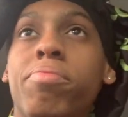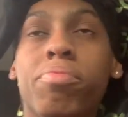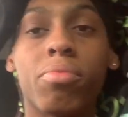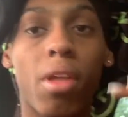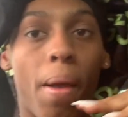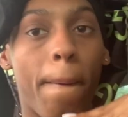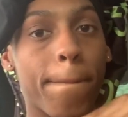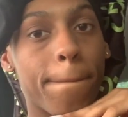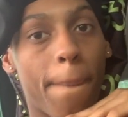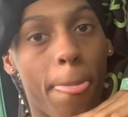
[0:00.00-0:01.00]
Now, what's gonna be
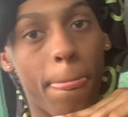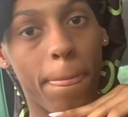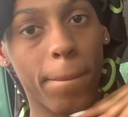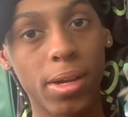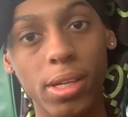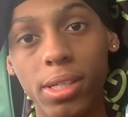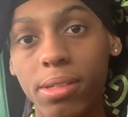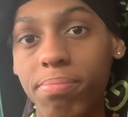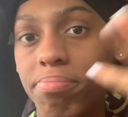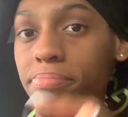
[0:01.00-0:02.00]
the name for this order?
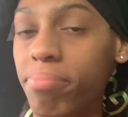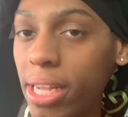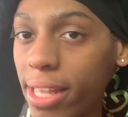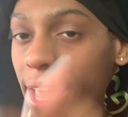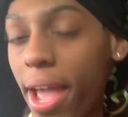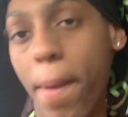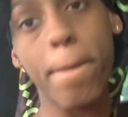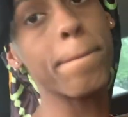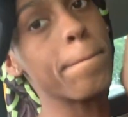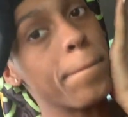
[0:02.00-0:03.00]
Jay. But yeah.
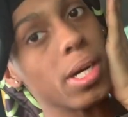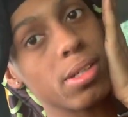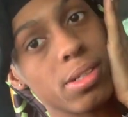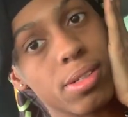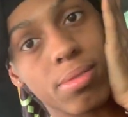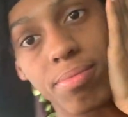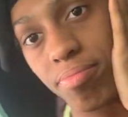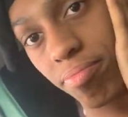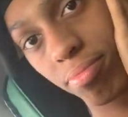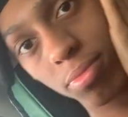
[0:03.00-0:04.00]
Boom.
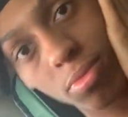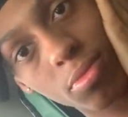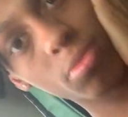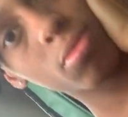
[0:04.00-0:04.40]
Jay. Jay.